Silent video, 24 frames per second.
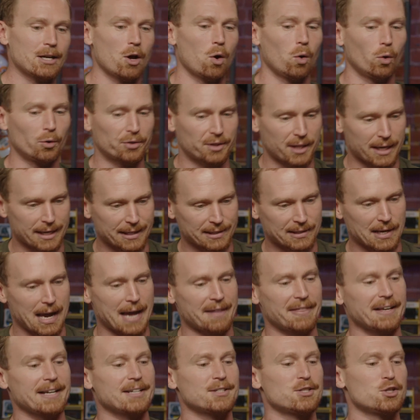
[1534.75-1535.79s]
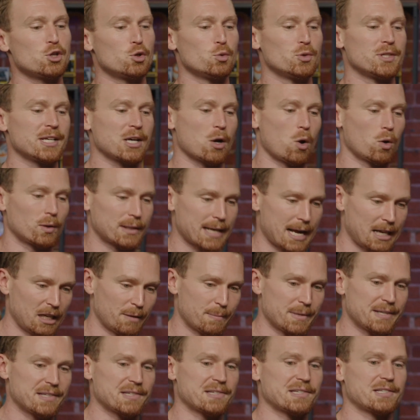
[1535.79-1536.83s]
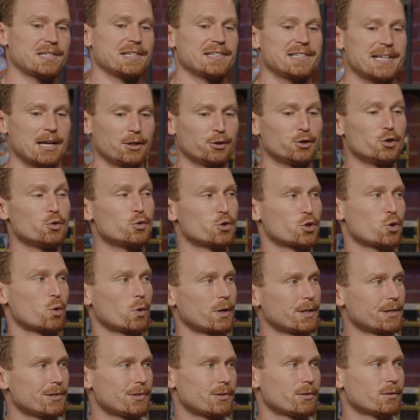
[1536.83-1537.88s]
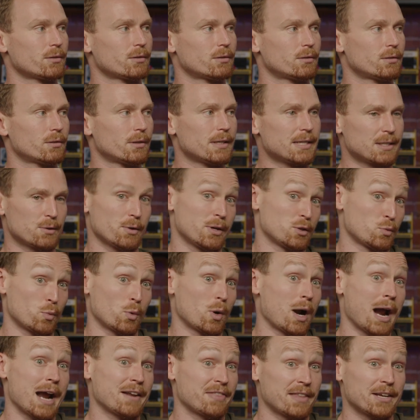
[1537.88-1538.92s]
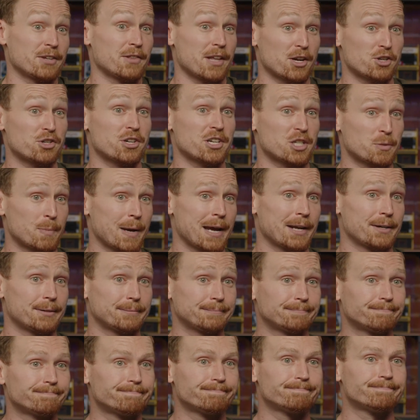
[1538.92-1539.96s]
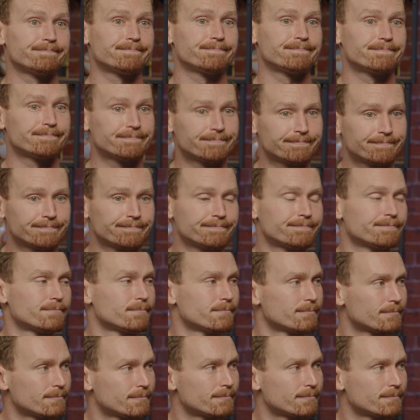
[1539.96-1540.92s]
old things. I think it's using old elements to tell new stories is, is where I think they should expand. Mm. Okay, I like that. I